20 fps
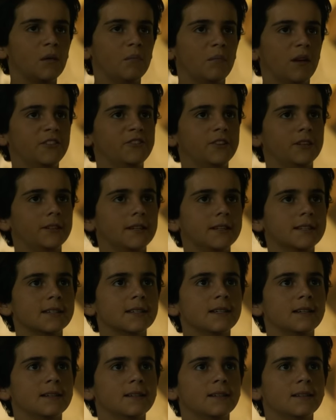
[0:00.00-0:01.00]
My sickness?
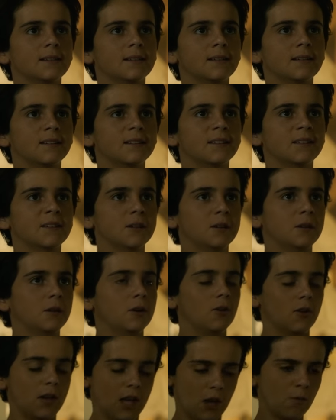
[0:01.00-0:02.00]

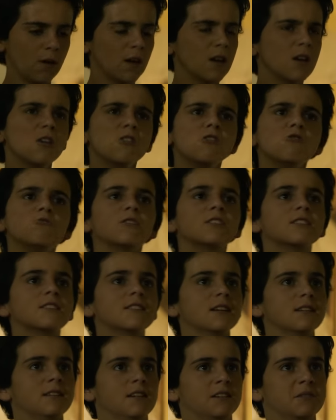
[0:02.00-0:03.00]
Okay, what what's
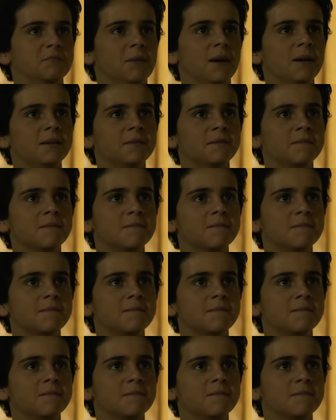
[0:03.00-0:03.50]
sickness, Ma?